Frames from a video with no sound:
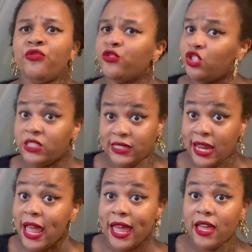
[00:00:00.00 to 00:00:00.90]
she's
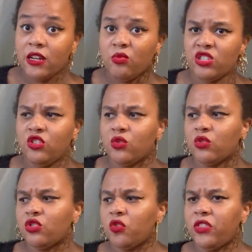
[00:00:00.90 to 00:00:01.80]
scared, but she's
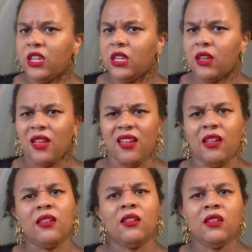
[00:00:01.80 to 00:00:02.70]
also thinking,
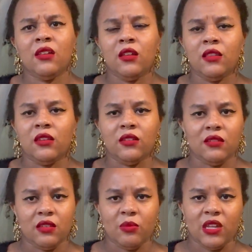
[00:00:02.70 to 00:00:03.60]
huh, this
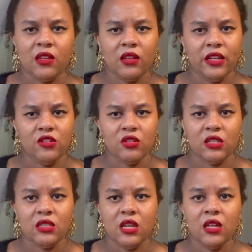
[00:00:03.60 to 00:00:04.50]
is a bit
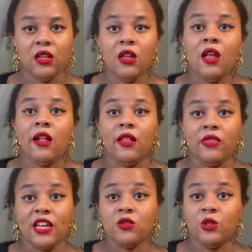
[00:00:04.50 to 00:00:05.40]
interesting.
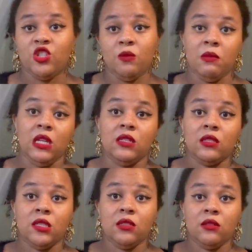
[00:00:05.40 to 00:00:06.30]
And that's when she
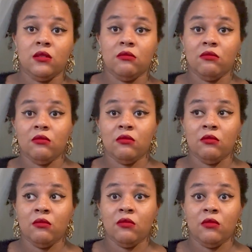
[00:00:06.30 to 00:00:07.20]
meets
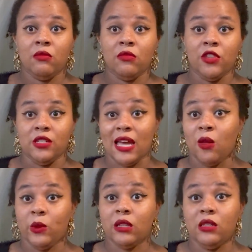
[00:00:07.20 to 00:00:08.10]
the
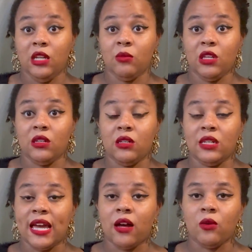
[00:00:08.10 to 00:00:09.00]
Dalwick demon.
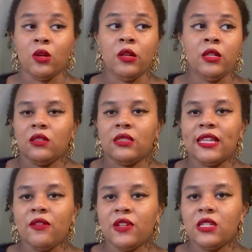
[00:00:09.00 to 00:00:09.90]
Now,
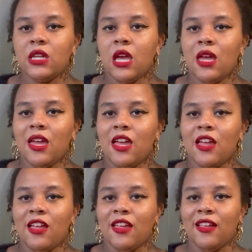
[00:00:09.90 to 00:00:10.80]
Selvin,
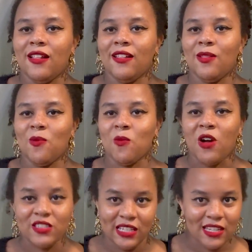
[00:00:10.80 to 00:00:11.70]

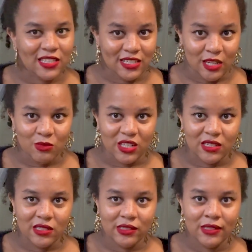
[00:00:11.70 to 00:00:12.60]
whilst he is a
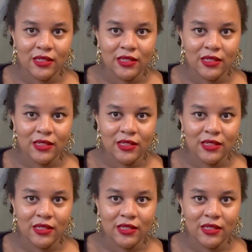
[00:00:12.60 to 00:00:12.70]
demon,